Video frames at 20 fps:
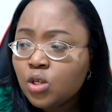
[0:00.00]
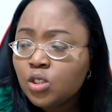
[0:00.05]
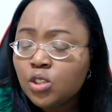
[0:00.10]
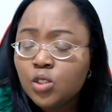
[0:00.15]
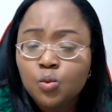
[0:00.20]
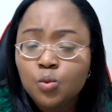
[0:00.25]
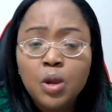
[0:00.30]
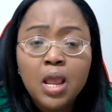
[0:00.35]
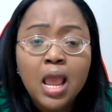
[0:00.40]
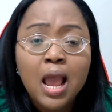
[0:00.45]

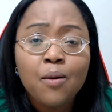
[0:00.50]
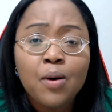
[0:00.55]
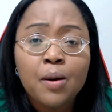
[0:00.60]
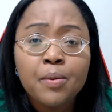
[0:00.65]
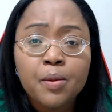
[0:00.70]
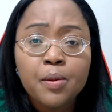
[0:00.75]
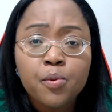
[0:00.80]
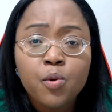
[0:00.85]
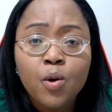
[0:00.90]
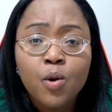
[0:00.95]
the way our
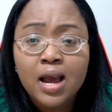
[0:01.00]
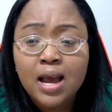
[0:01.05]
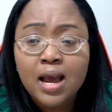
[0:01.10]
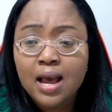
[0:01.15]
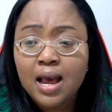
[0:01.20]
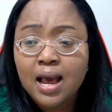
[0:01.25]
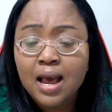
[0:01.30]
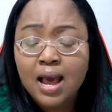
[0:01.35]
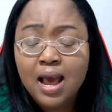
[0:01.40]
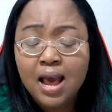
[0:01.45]
people
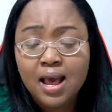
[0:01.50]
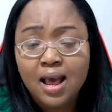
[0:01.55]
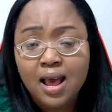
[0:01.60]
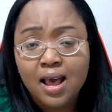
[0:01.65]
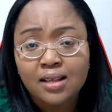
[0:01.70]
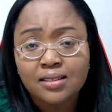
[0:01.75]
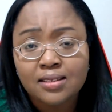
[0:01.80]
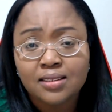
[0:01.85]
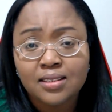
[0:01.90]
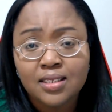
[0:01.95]

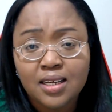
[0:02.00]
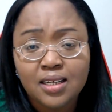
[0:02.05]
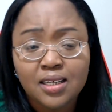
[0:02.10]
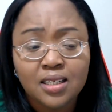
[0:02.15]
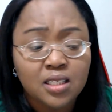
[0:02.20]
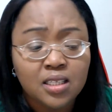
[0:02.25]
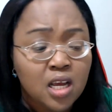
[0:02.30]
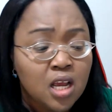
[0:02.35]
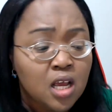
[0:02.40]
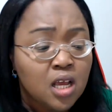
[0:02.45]
are seeing
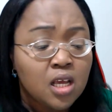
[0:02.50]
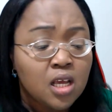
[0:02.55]
it,